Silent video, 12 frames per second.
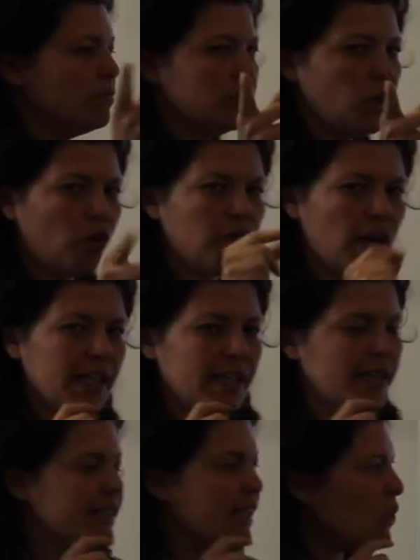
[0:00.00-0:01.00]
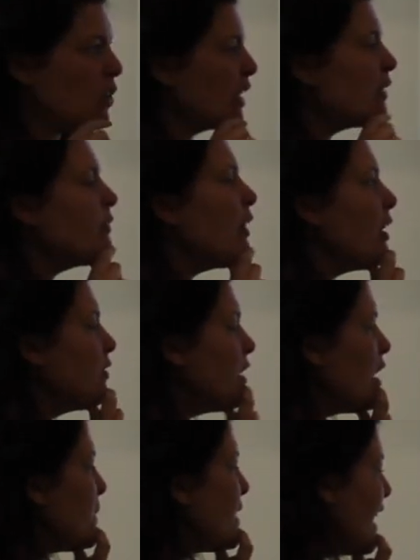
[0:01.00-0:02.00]
you're right, that sounds like the 5
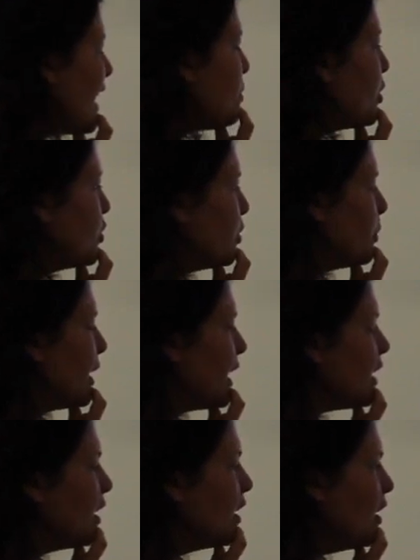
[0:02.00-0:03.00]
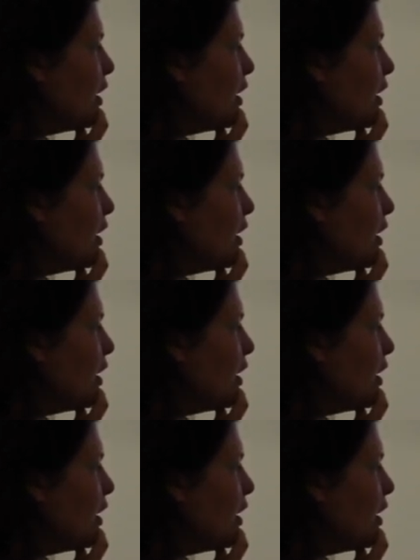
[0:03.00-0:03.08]
times table to me.